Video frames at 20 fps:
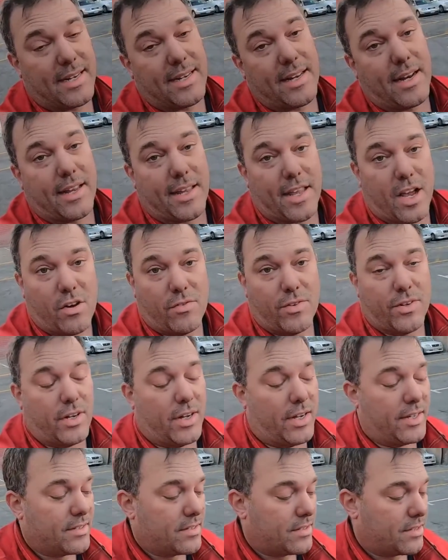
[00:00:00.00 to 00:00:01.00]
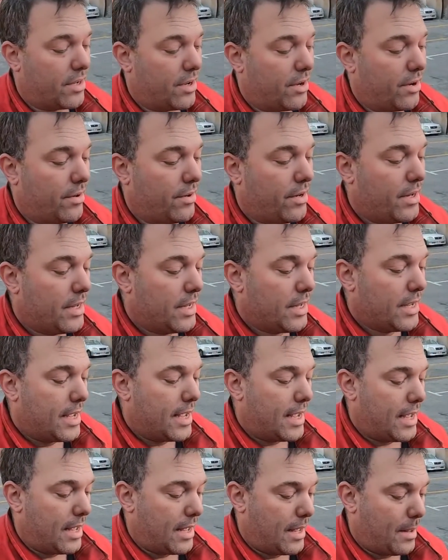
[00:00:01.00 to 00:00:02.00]
need to get it galvanized. So
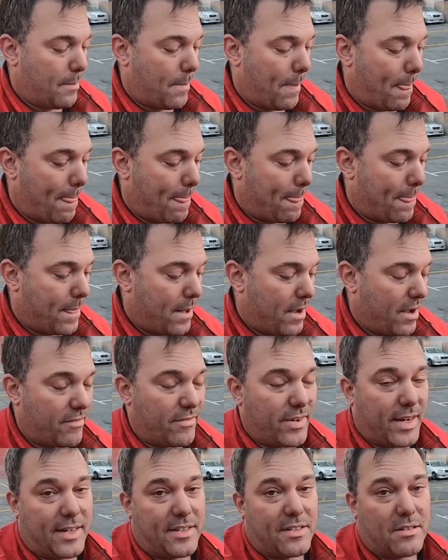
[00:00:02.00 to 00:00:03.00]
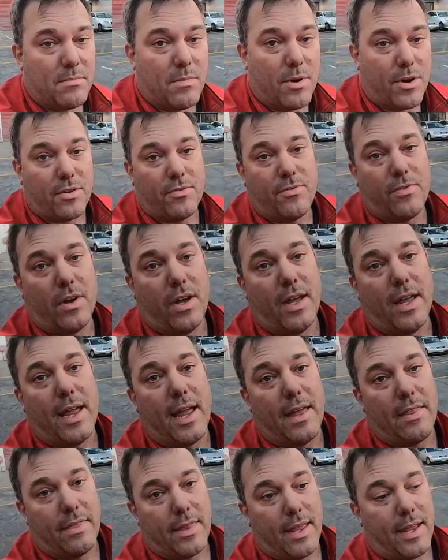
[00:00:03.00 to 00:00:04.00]
I've needed to modify
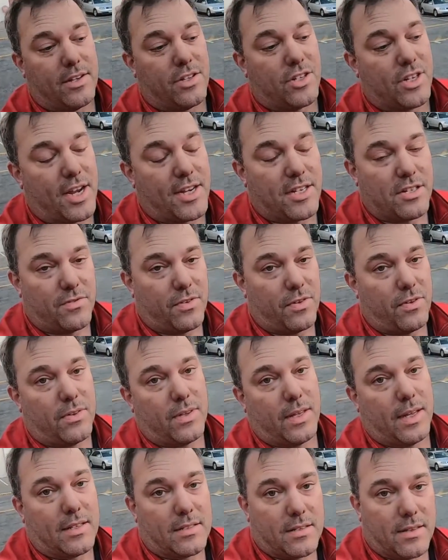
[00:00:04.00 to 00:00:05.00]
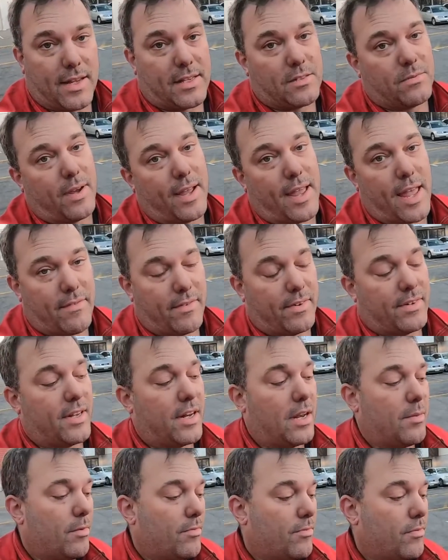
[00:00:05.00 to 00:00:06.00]
it and change a few things, and that's why I haven't
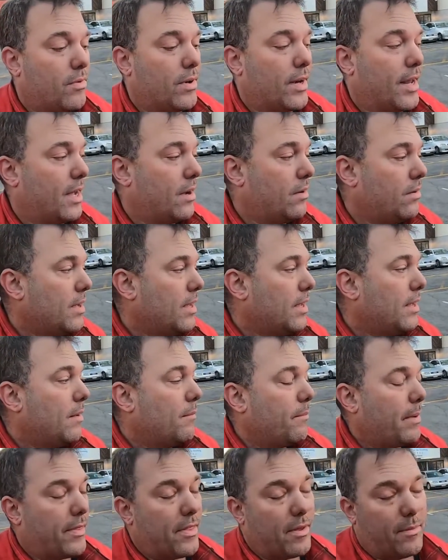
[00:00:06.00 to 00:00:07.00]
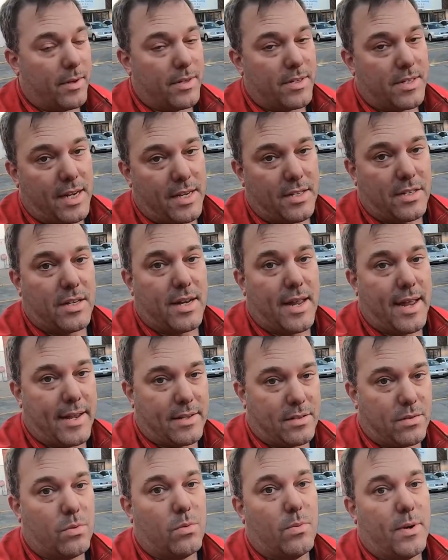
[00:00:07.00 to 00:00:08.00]
done it before now. But the intention
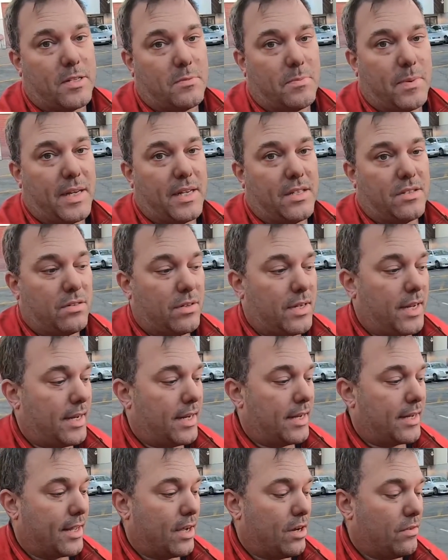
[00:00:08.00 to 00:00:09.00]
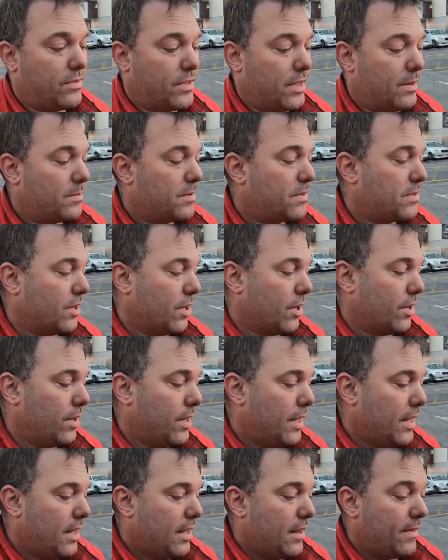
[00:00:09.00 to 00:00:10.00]
has always been to get it galv dipped. So
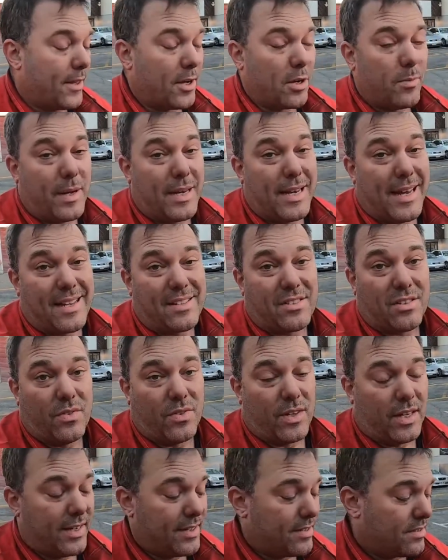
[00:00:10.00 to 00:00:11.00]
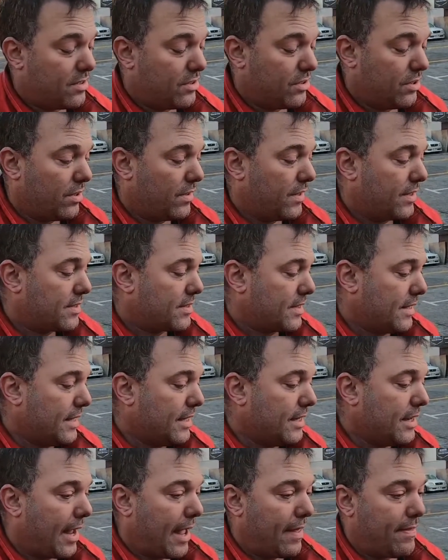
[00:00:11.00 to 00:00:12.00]
that'll be next on the list to do to this
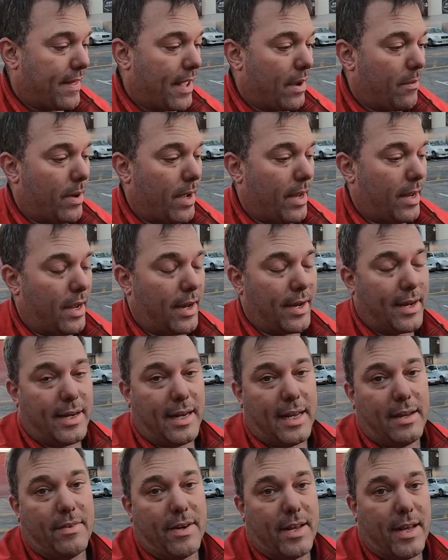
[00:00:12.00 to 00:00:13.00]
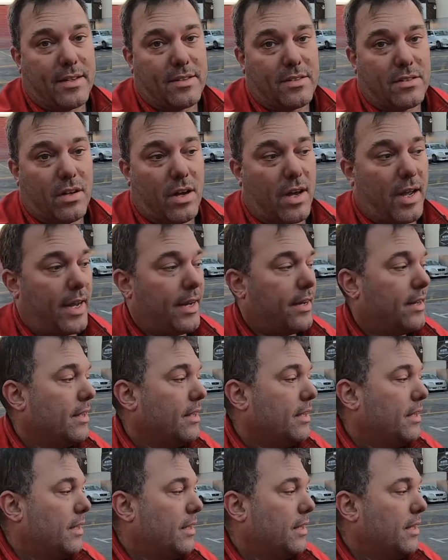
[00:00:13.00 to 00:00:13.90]
thing, and that way I can leave it outside.